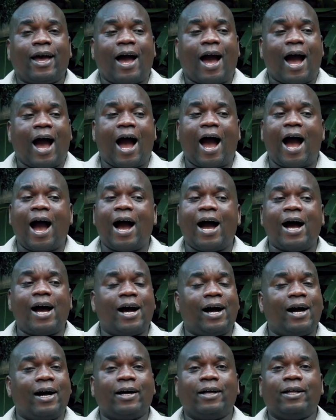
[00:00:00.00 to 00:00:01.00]

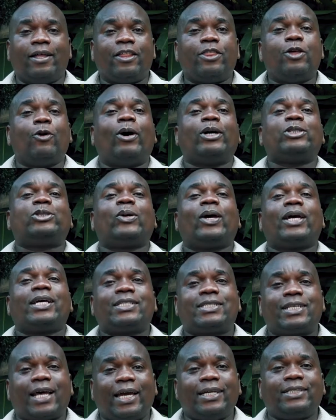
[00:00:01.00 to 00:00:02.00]
They were so
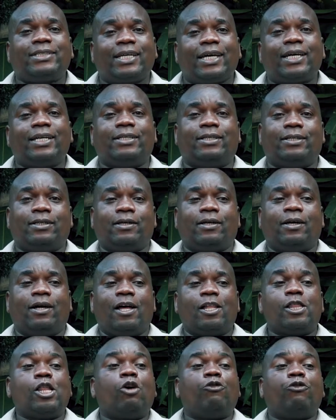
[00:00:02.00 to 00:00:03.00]
excited.
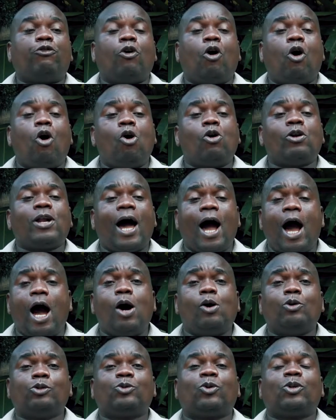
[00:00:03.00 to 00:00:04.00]
The whole
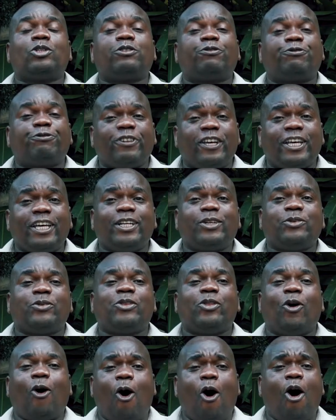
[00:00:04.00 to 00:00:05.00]
house was filled
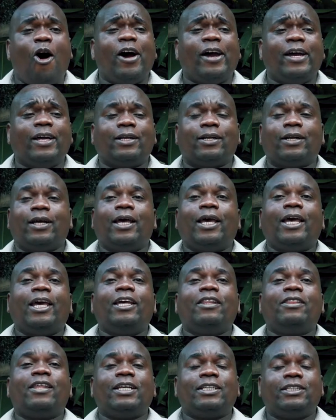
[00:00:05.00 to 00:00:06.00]
with oil
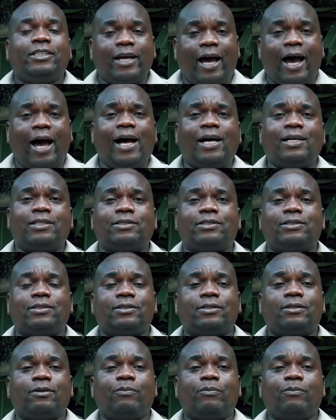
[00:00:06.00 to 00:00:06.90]
in the jars.